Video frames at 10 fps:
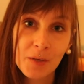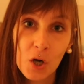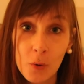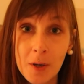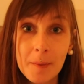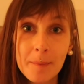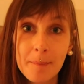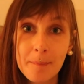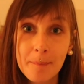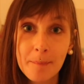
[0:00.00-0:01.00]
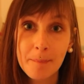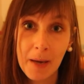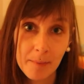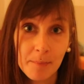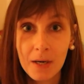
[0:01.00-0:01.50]
going
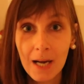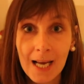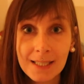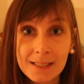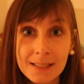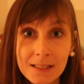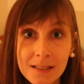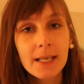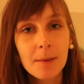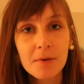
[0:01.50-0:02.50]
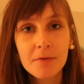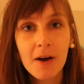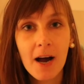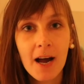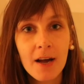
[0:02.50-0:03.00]
paperless. Number
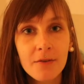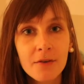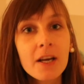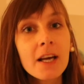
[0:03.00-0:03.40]
5,